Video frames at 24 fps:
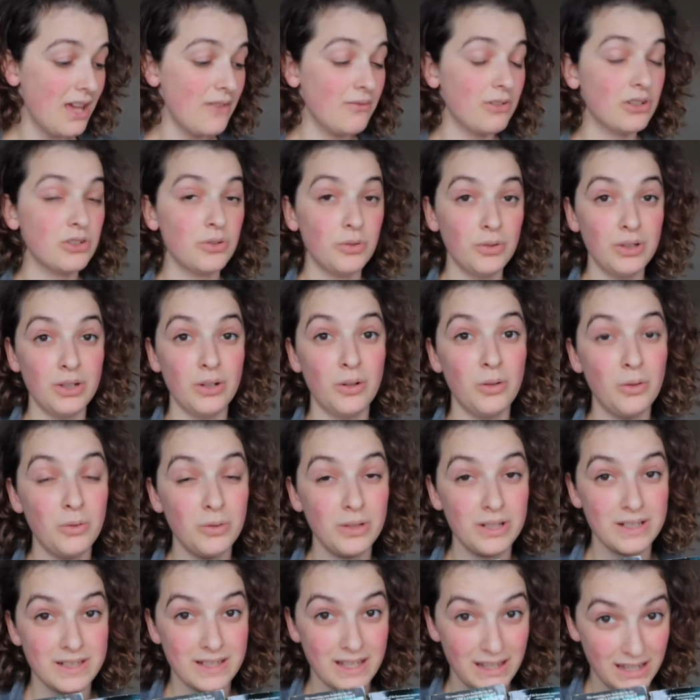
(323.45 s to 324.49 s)
Victoria
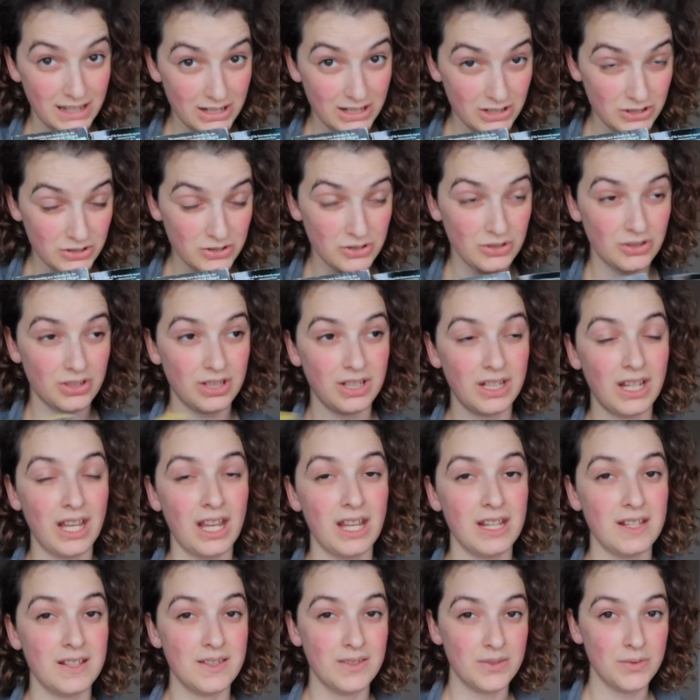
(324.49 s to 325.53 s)
Holt is actually
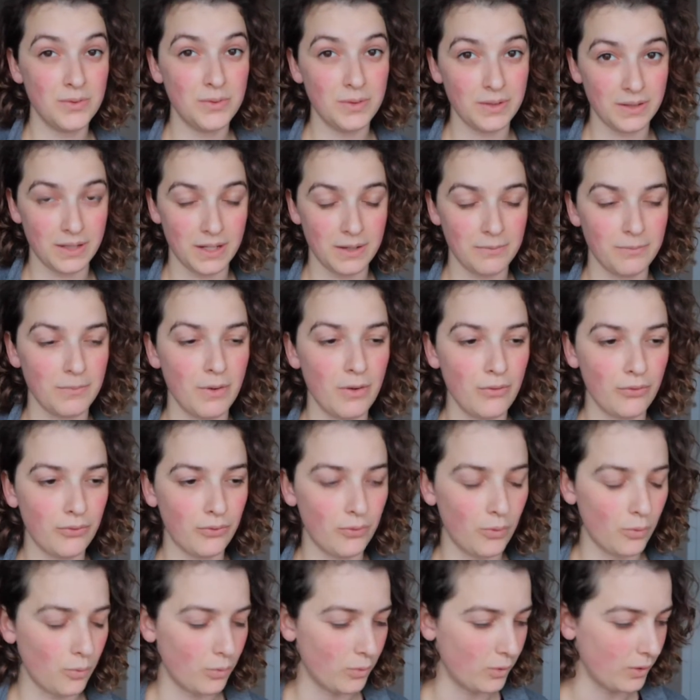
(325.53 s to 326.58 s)
a pseudonym
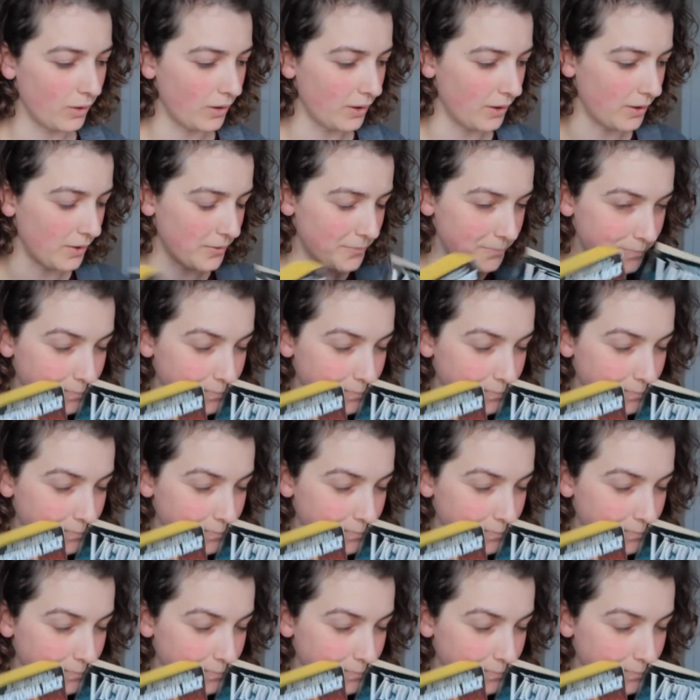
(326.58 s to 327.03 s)
for,